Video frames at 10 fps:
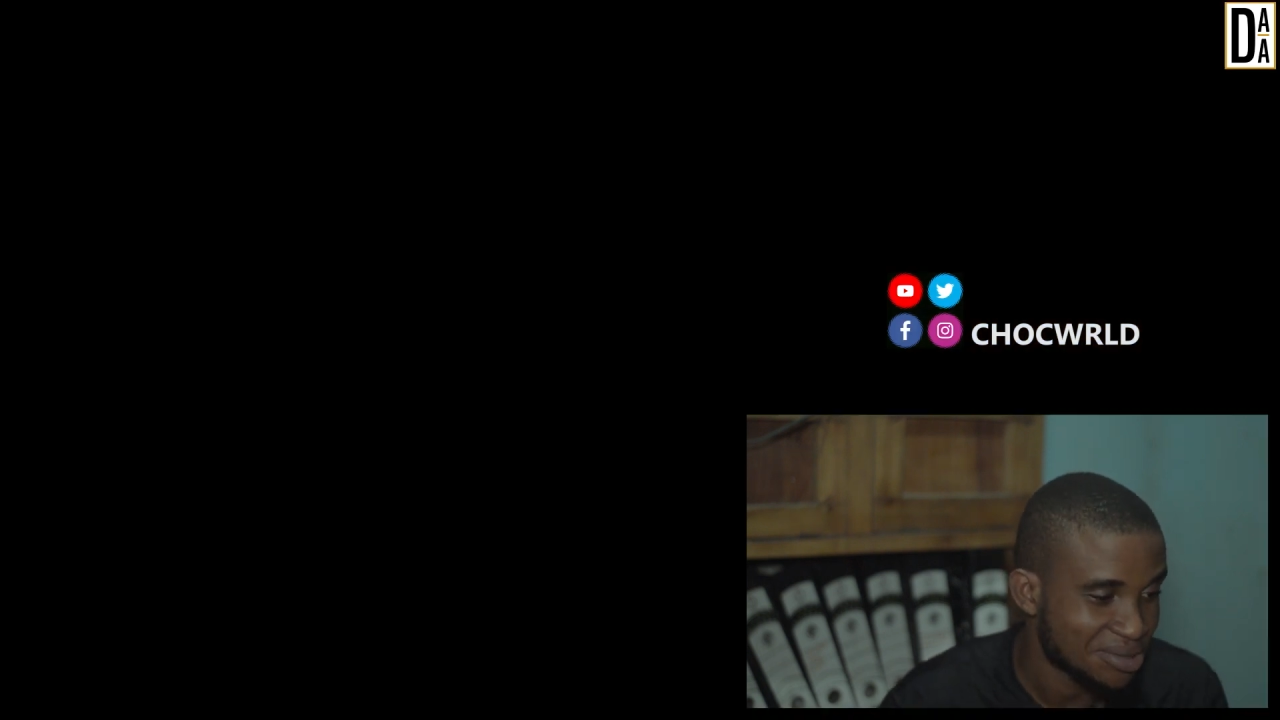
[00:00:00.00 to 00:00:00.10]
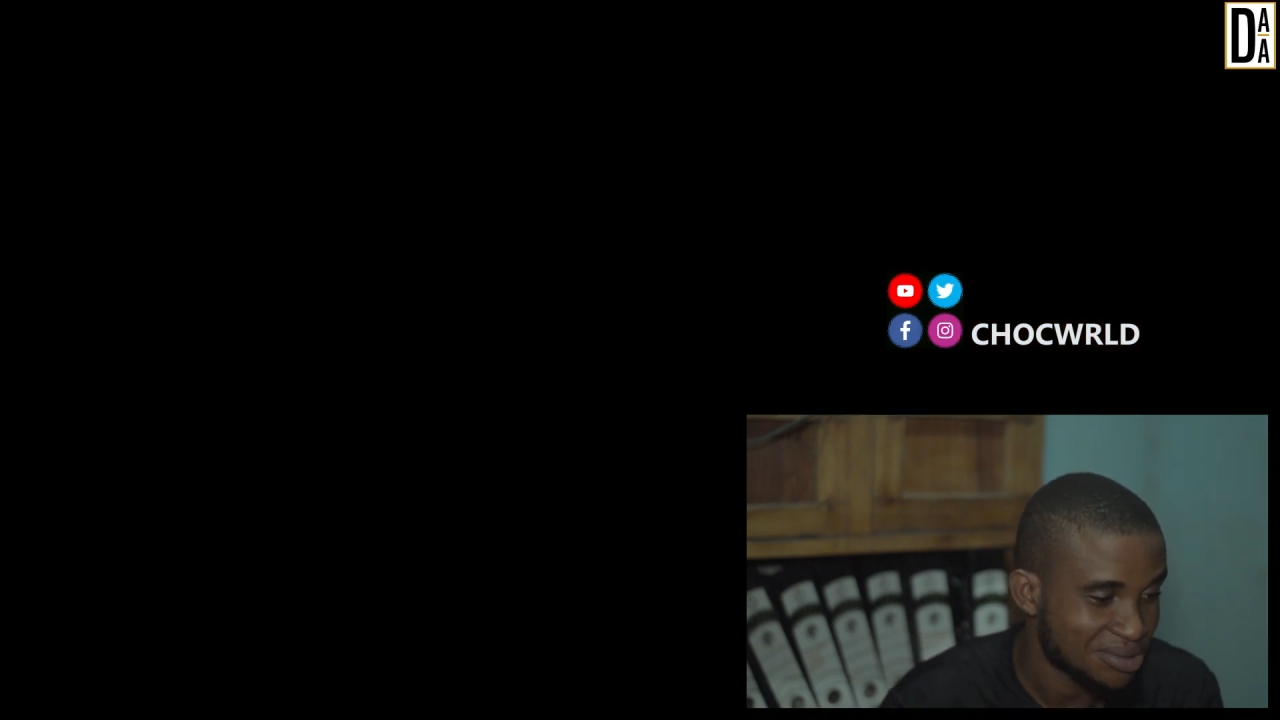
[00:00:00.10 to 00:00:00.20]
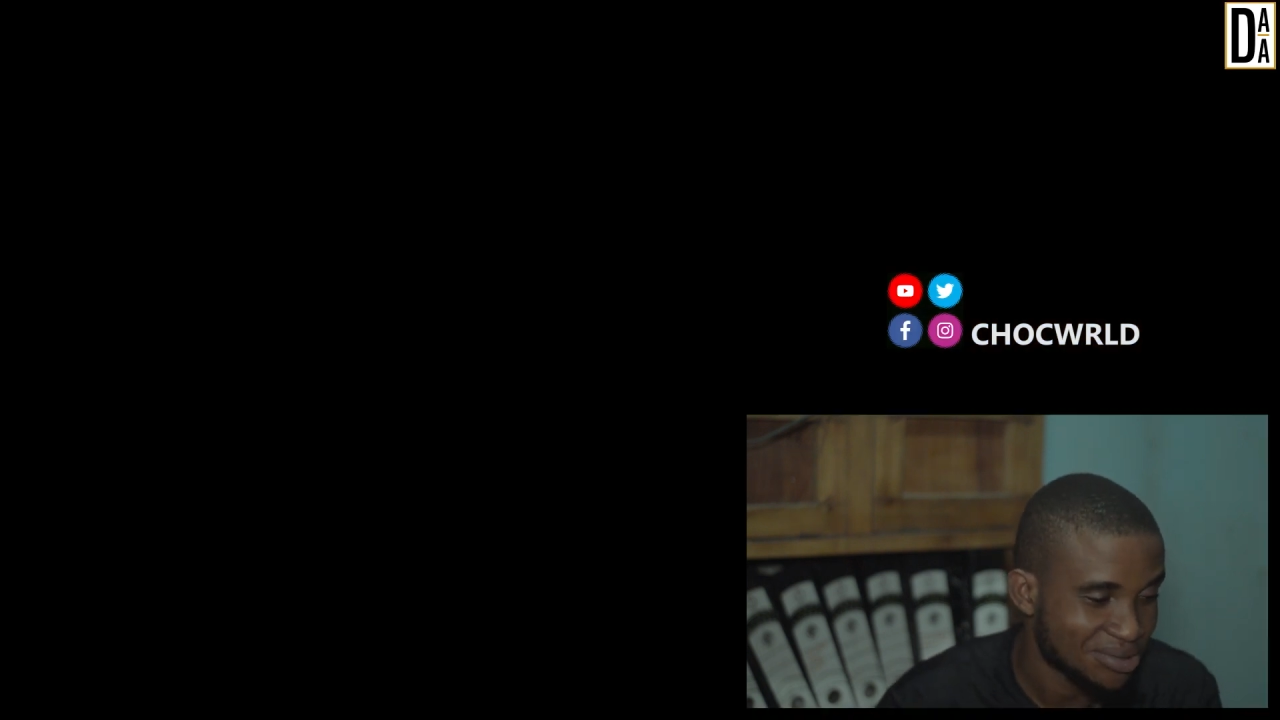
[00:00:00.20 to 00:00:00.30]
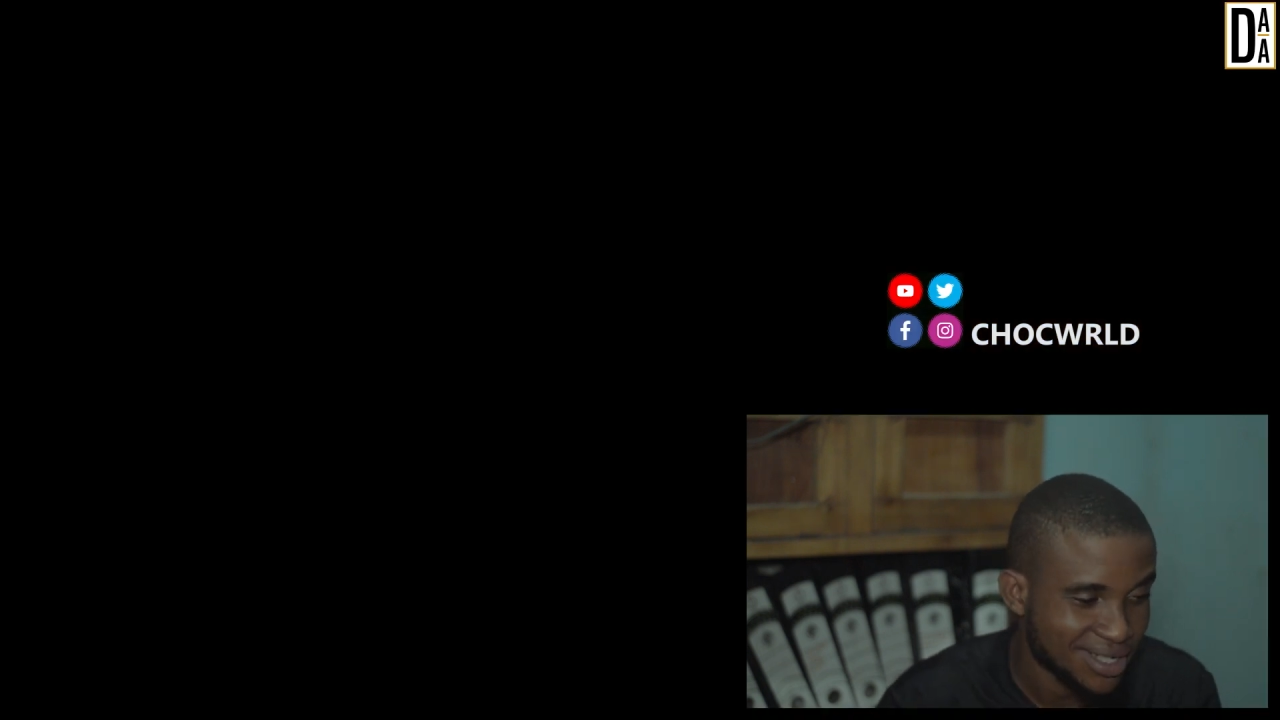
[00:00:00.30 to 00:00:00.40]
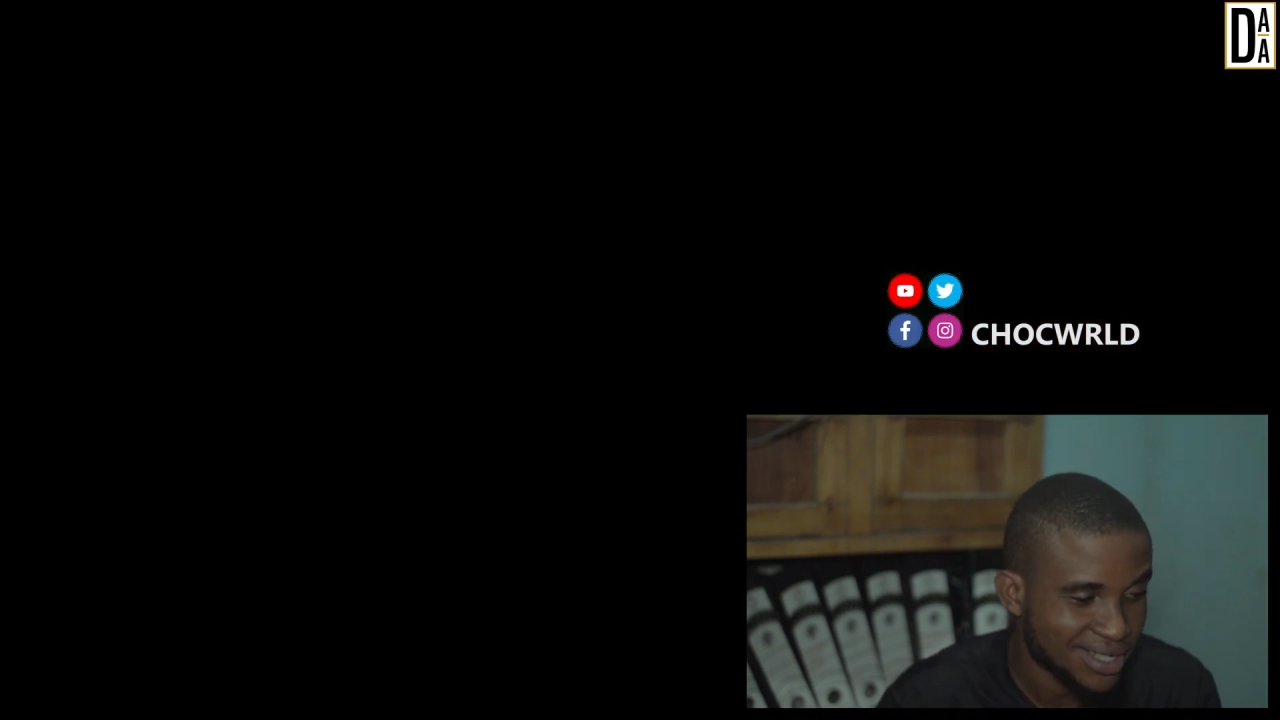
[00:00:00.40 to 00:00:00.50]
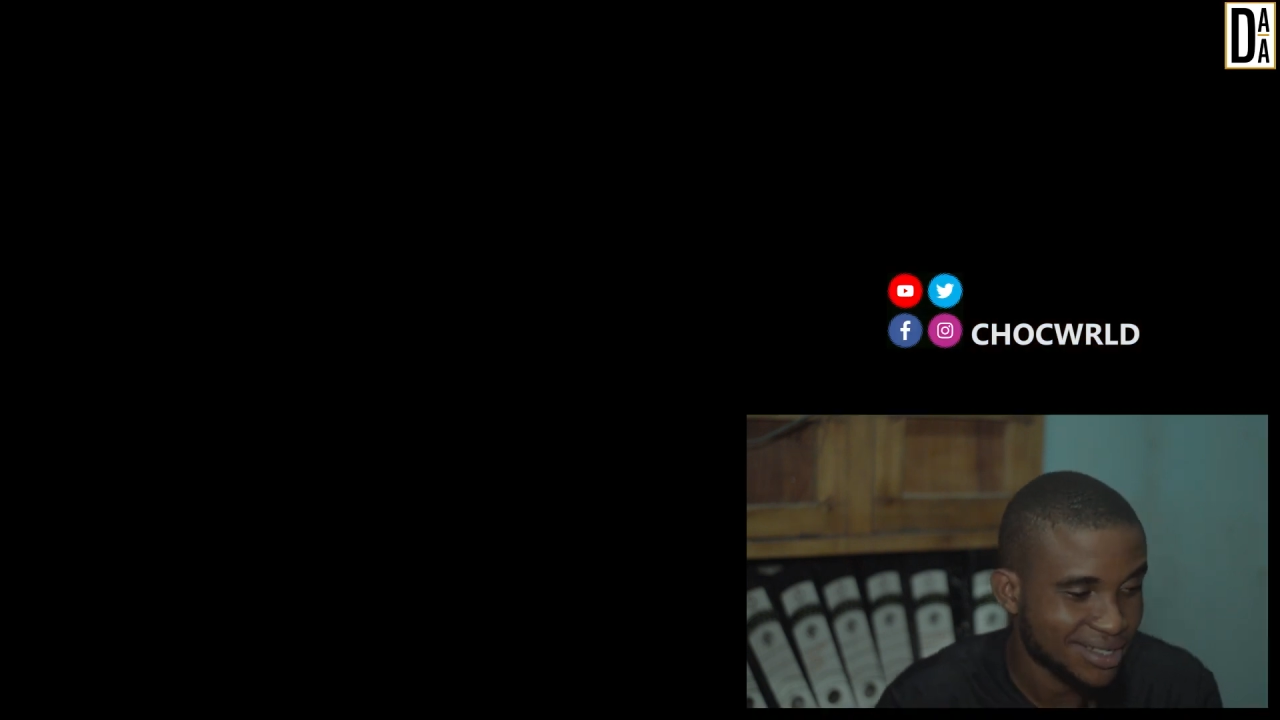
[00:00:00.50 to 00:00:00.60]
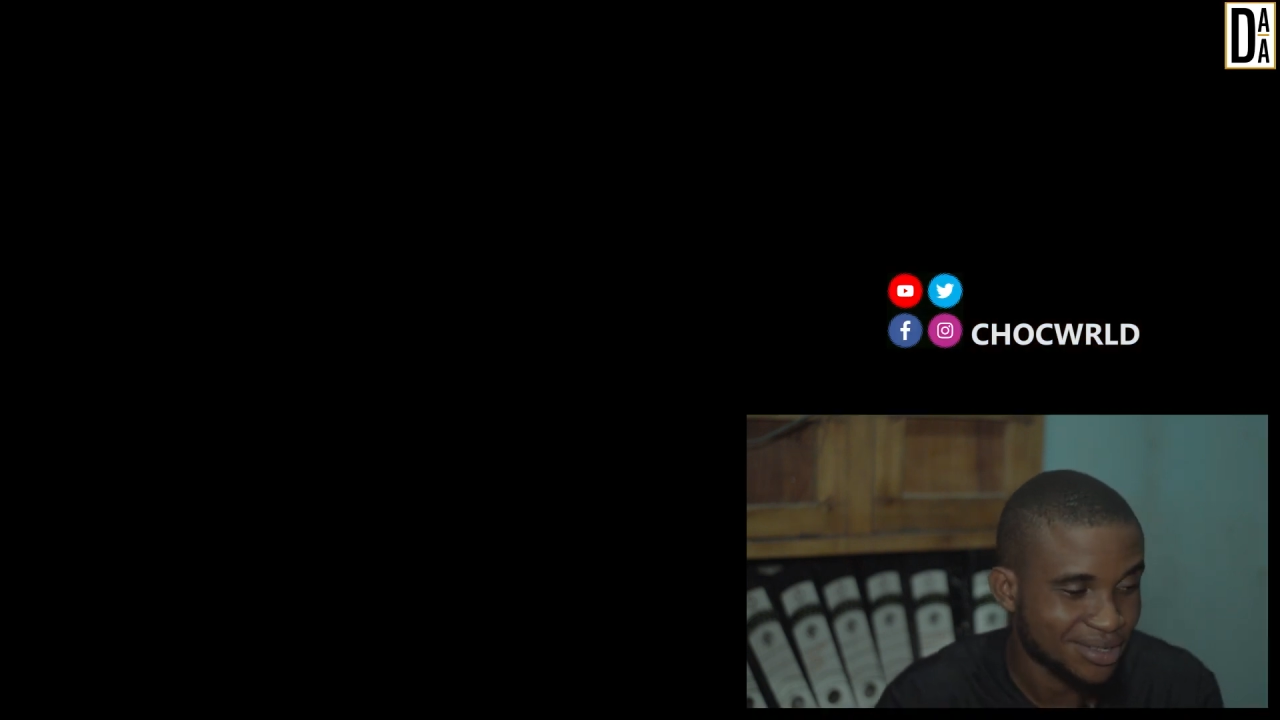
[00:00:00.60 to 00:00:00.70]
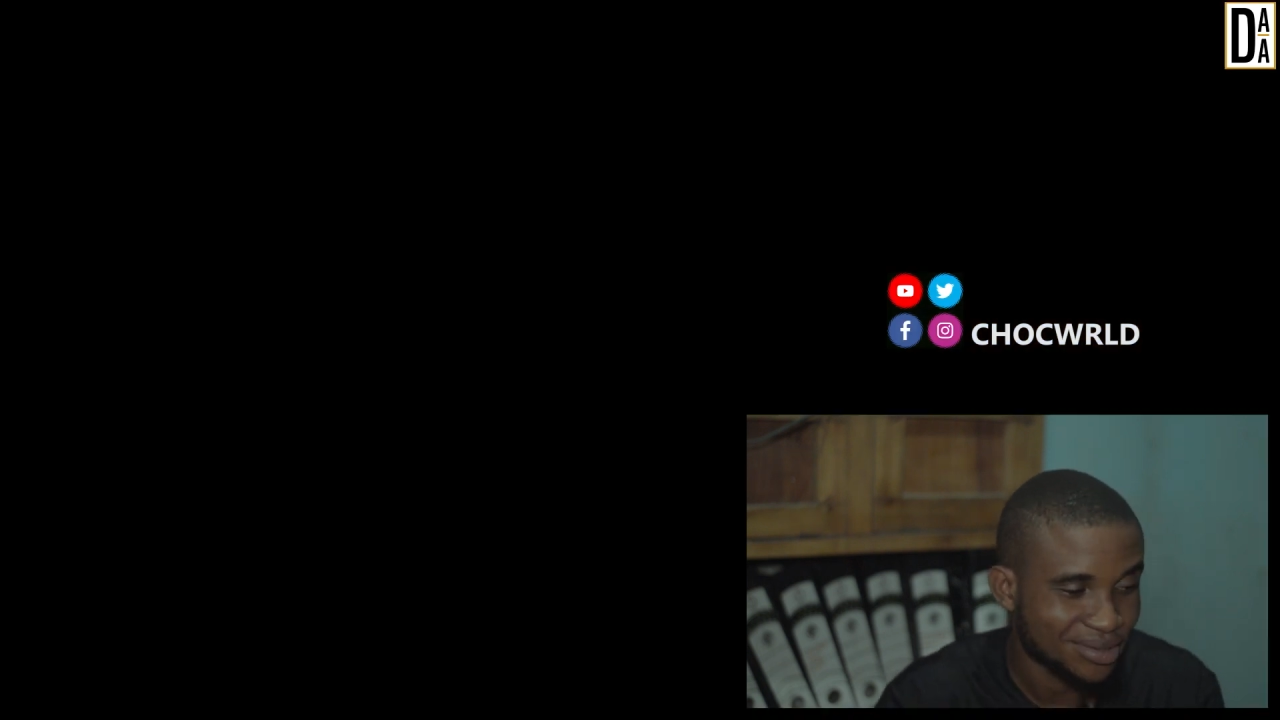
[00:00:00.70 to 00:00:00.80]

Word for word: okay